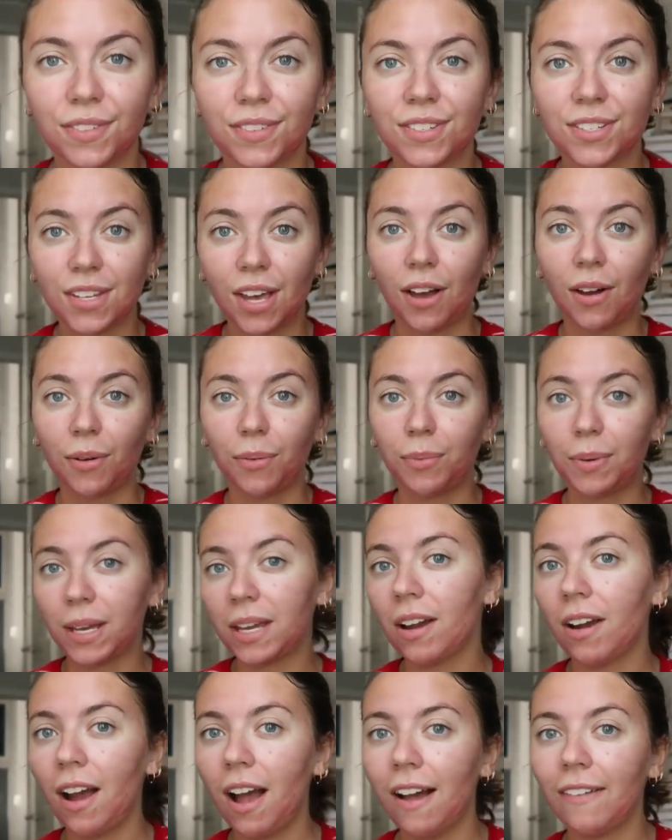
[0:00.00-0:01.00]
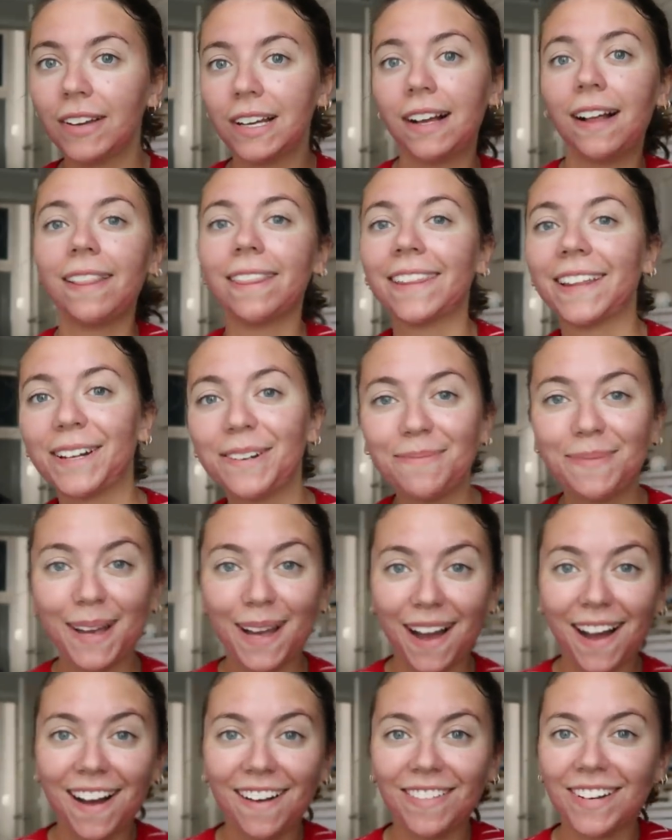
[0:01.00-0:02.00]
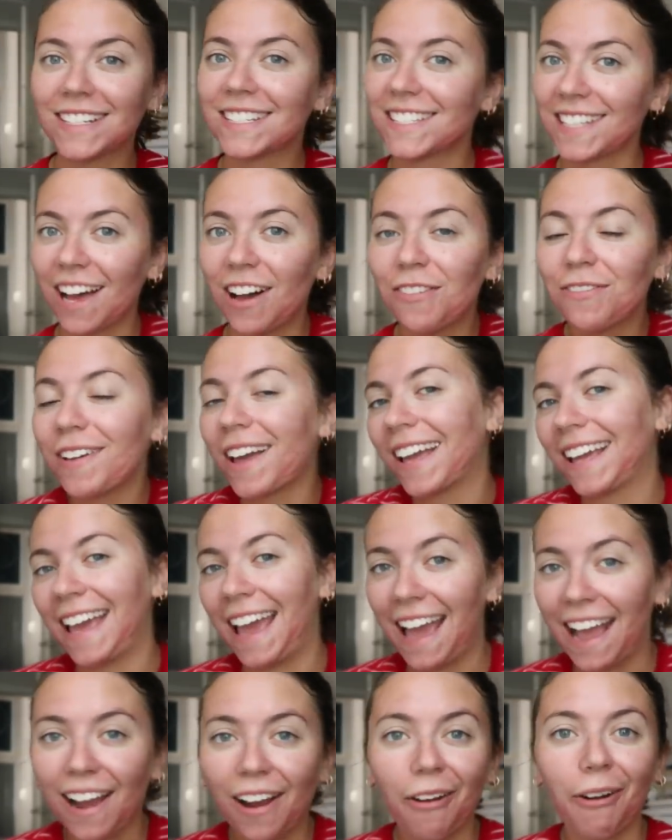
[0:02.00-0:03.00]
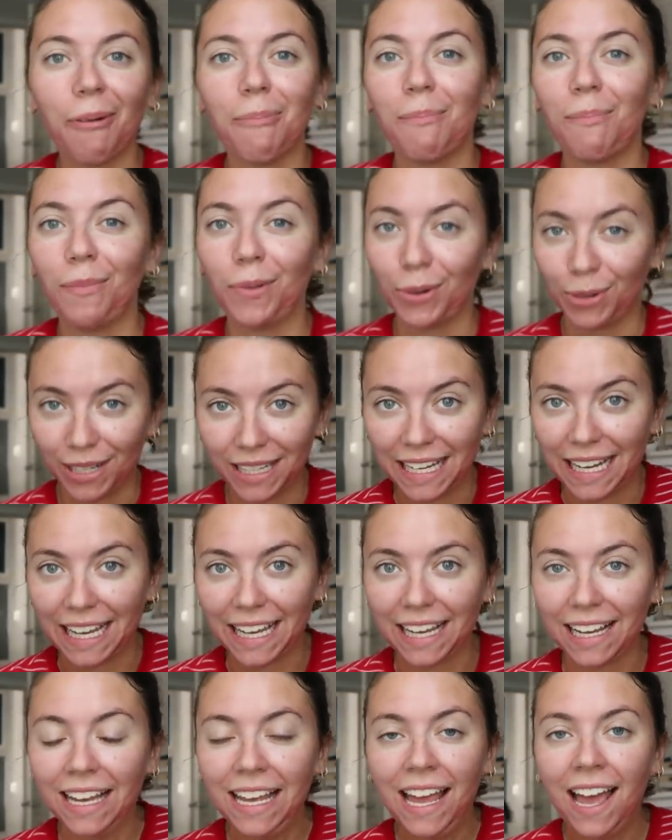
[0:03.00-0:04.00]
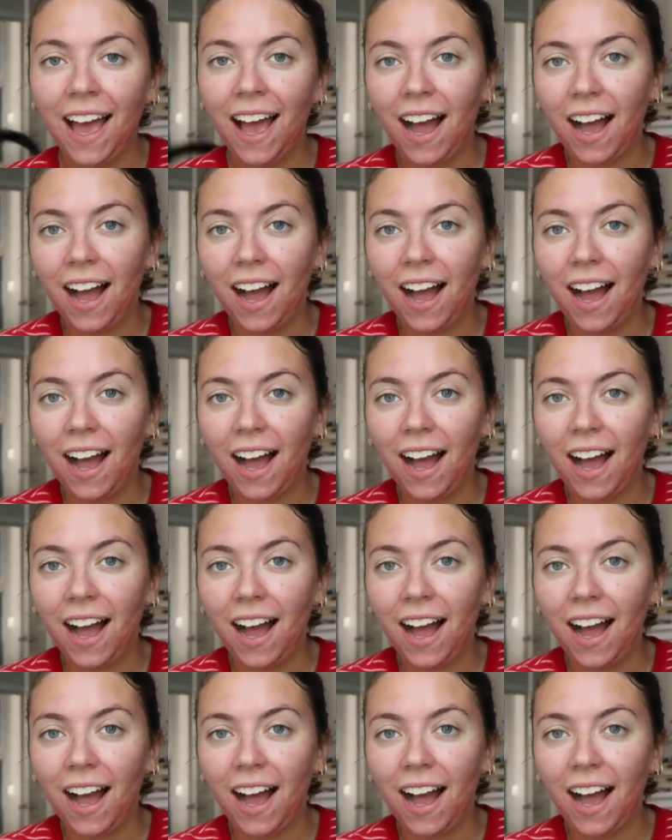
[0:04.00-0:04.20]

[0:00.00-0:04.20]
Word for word: So we are having a little bit of a self-care morning.